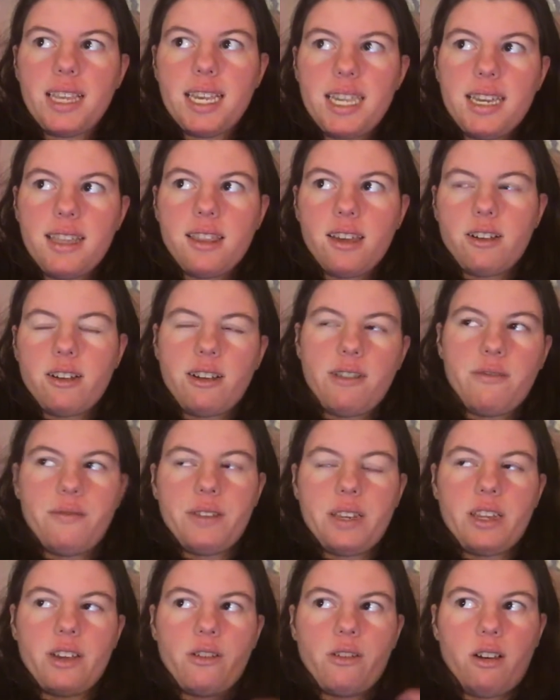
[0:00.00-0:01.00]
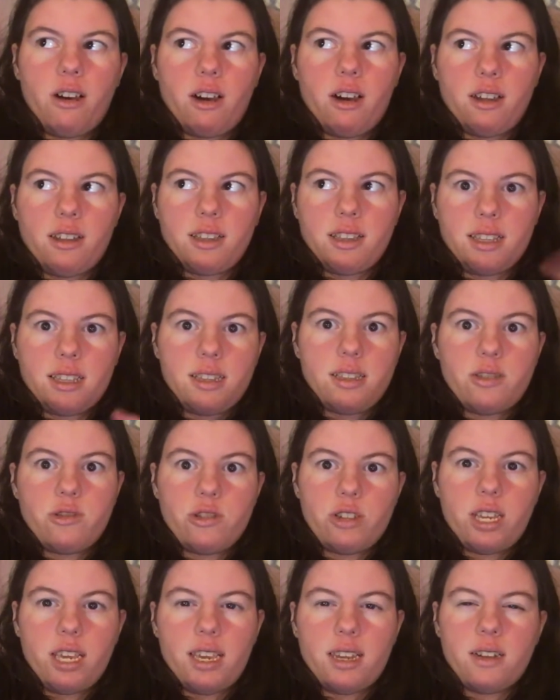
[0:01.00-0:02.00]
either in a video on this
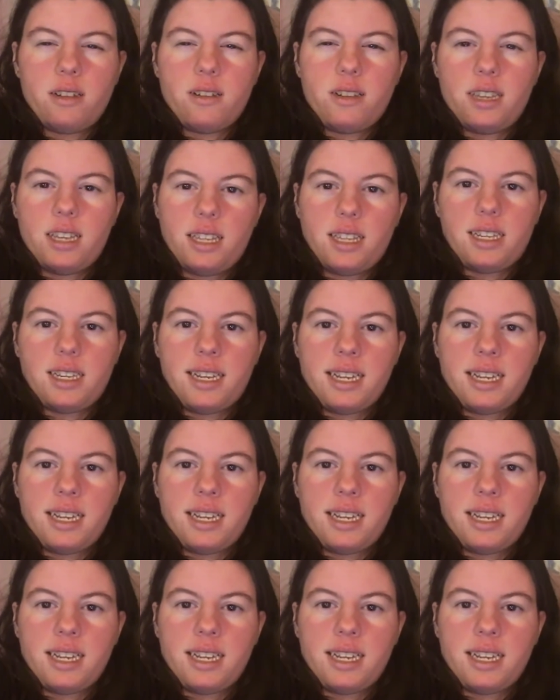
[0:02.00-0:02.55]
channel in